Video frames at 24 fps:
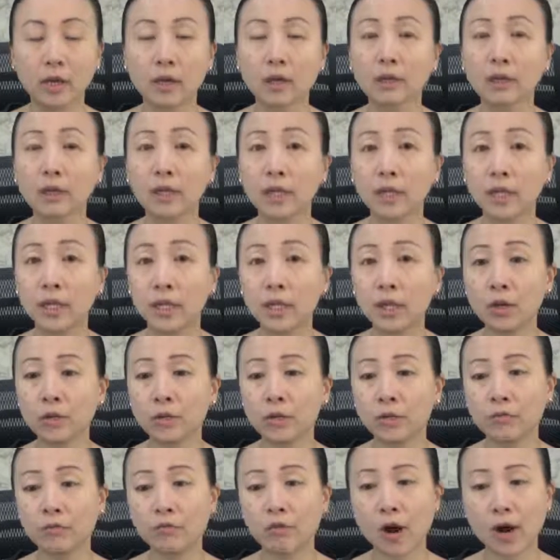The key on
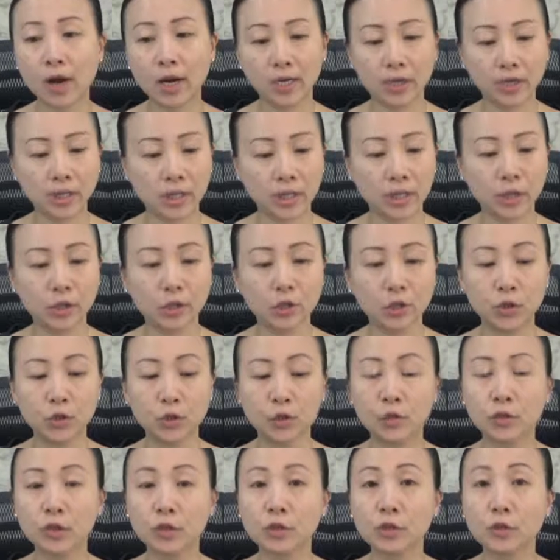the right is
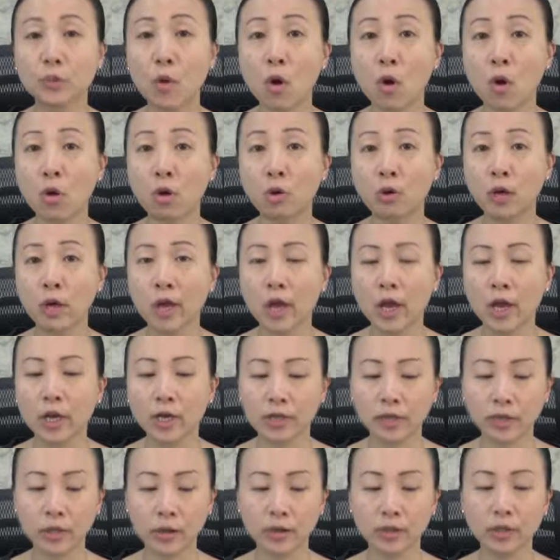too small,
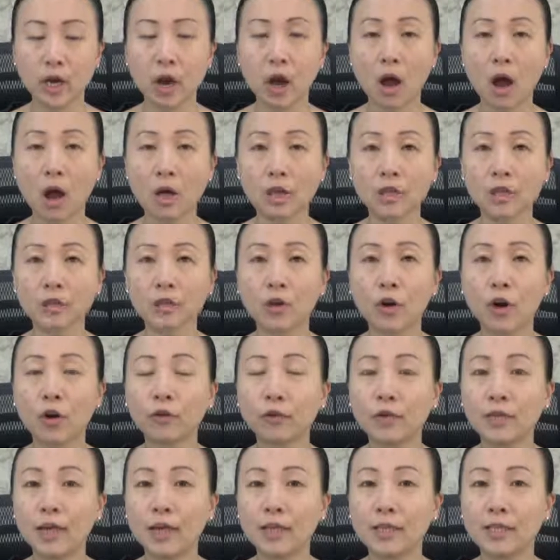so it's hard to
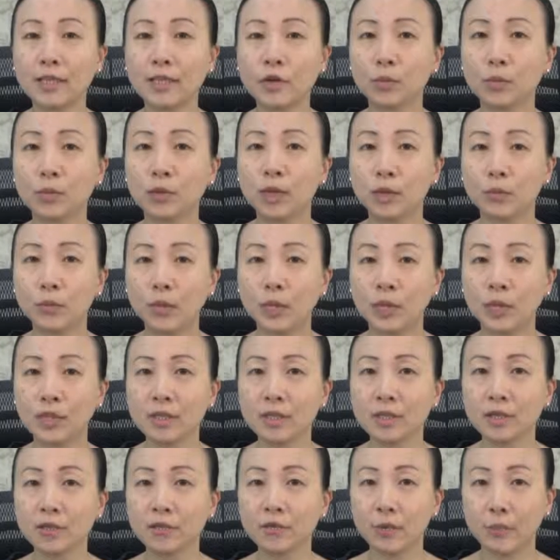correlate it with the
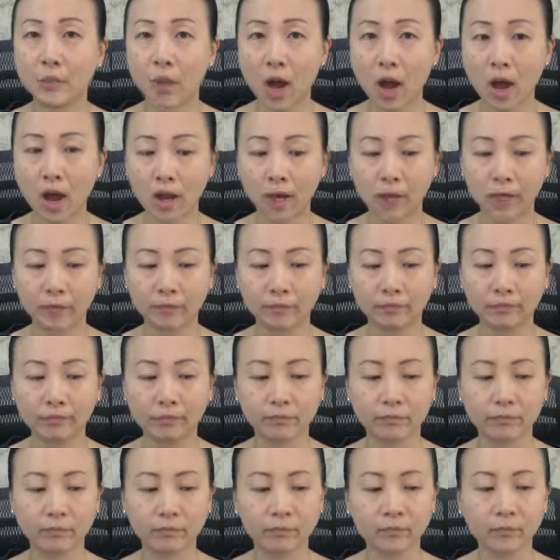pieces of the pie.
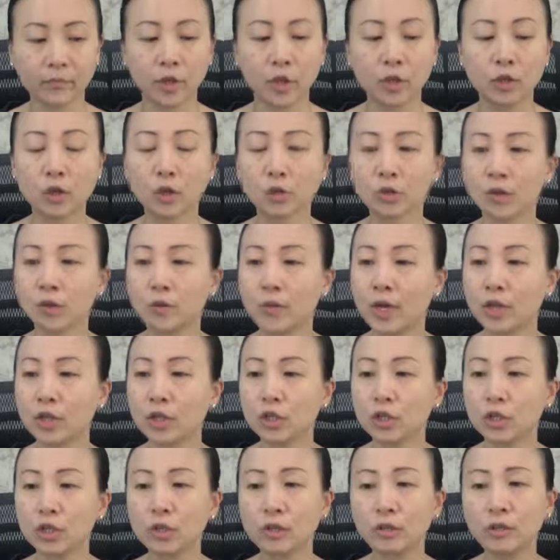Not to
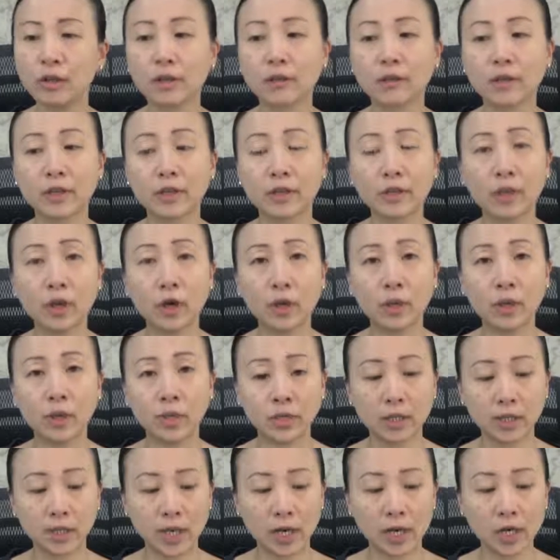mention that there's no
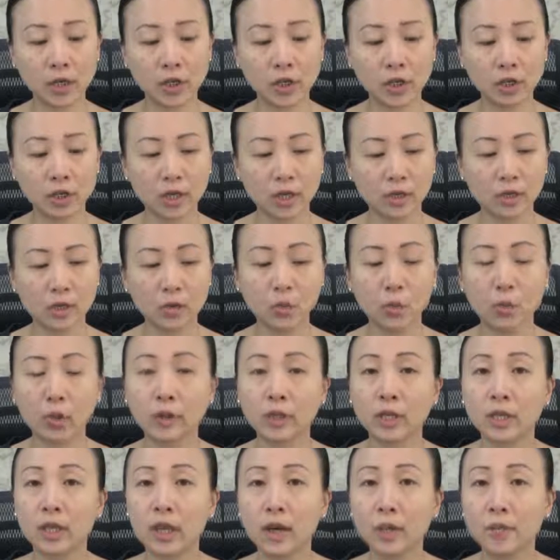indication as to what
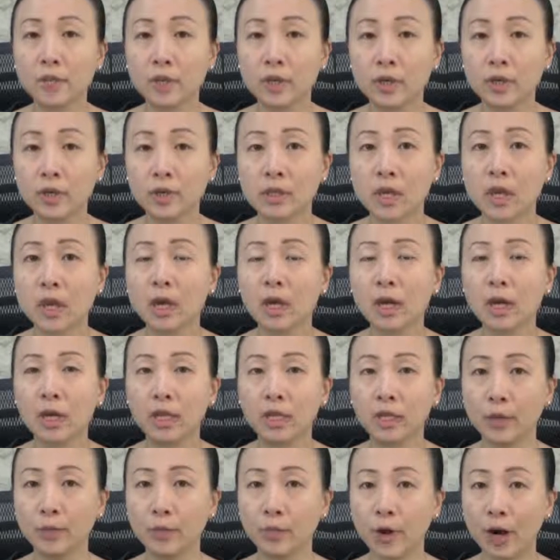the numbers in
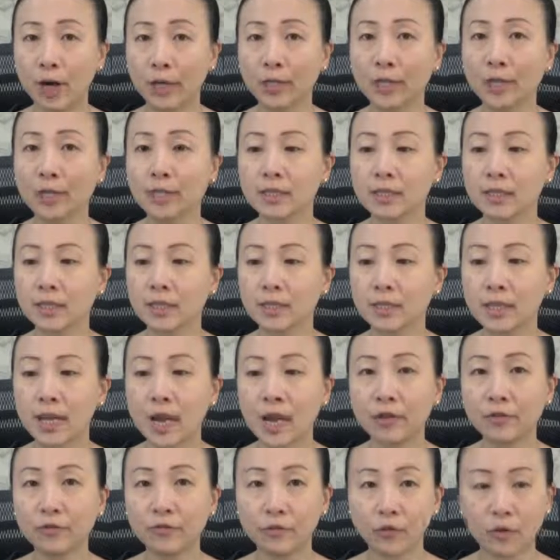the brackets
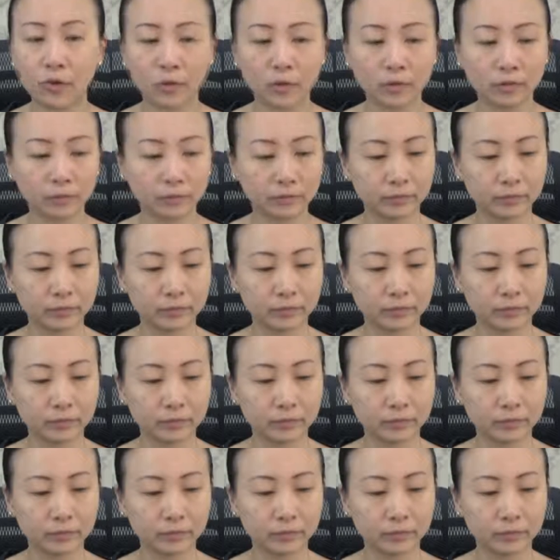stand for.